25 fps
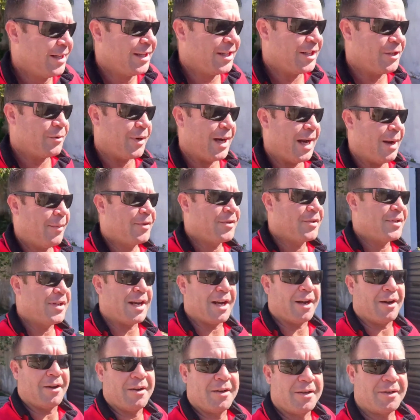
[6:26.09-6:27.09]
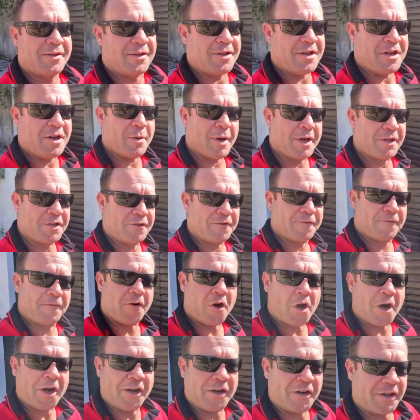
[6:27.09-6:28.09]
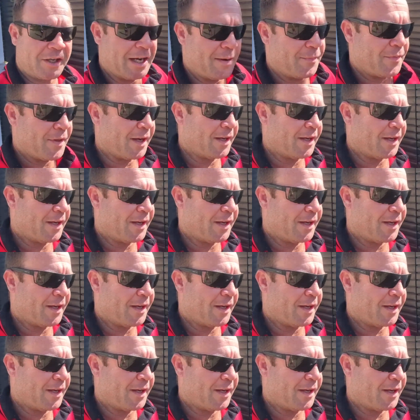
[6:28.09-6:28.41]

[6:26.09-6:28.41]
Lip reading: This is what happens now. The US is fighting to keep